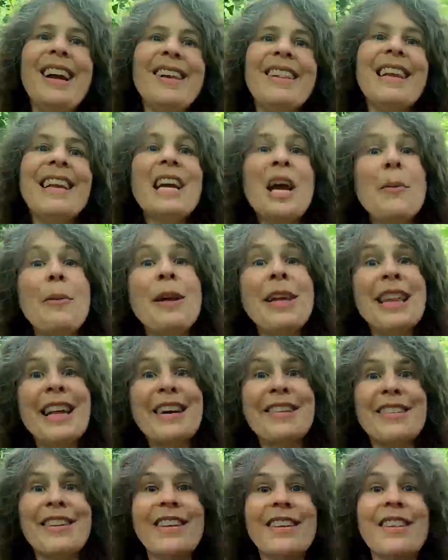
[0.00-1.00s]
Then coming
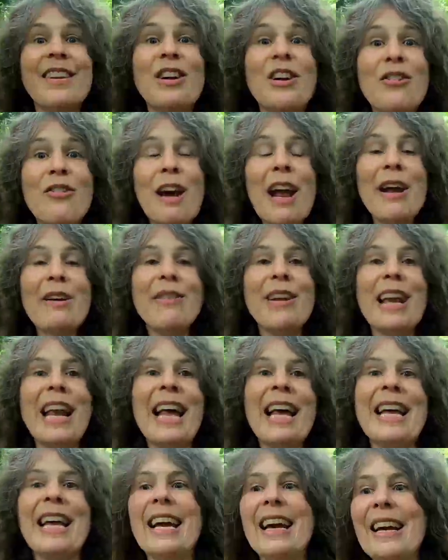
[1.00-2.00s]
down to the ground
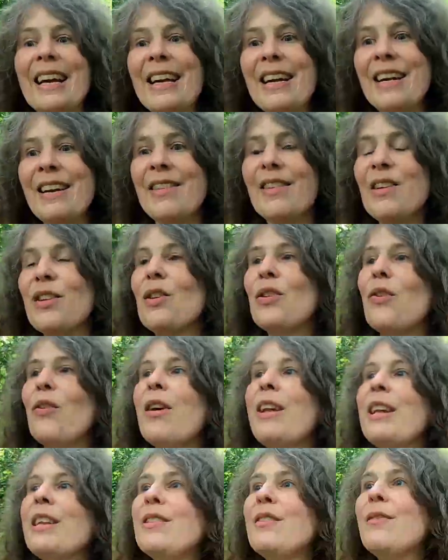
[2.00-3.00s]
layer, the
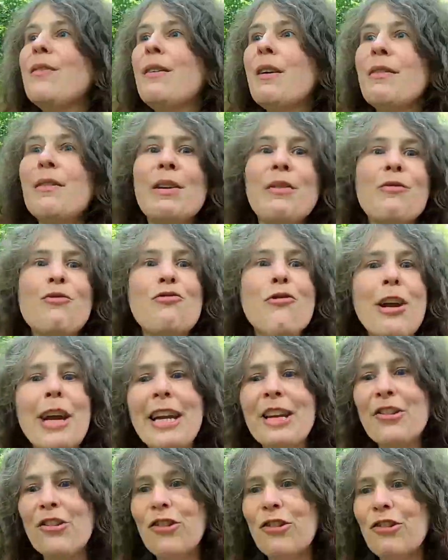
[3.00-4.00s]
soil is very
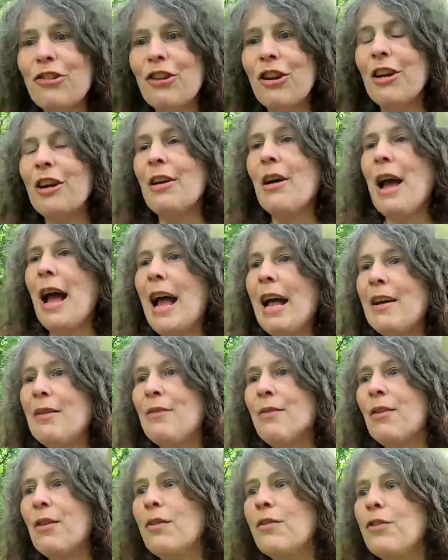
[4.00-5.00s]
rich and
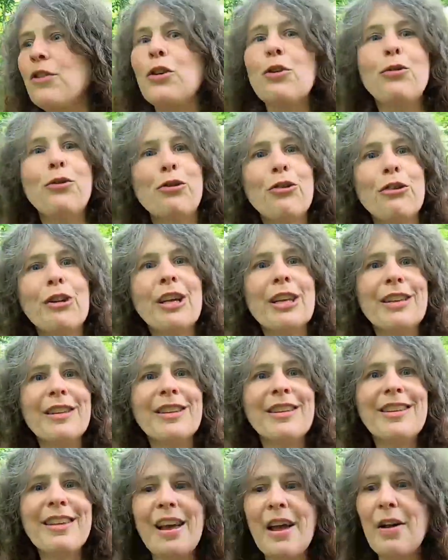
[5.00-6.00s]
full of
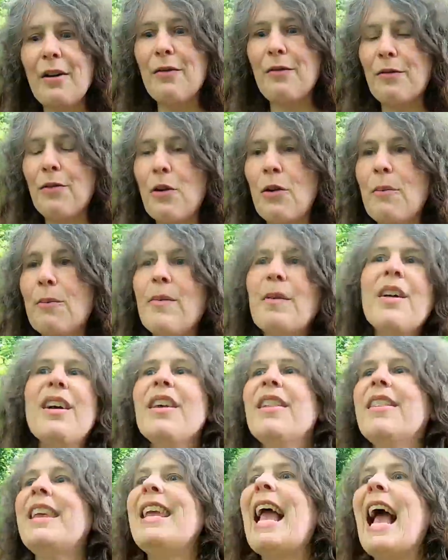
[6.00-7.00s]
nutrients from
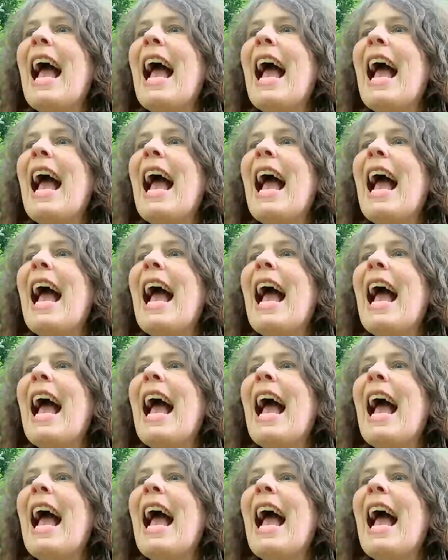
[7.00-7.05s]
the